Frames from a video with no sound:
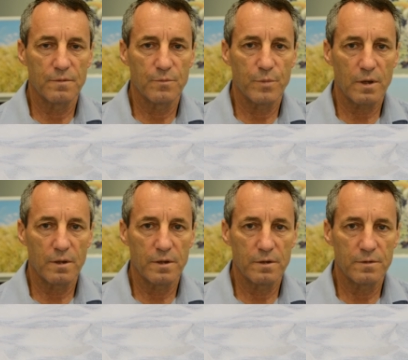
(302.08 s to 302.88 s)
panel
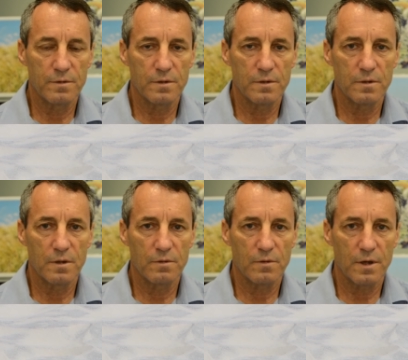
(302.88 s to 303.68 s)
there and the
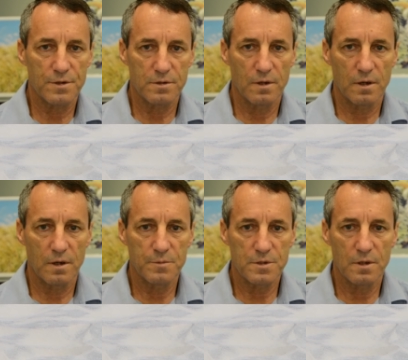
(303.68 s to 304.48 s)
uh, class
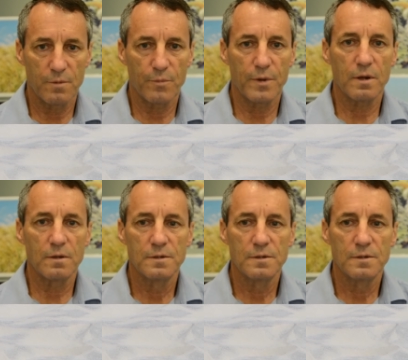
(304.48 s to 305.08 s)
diagram is in the upper panel.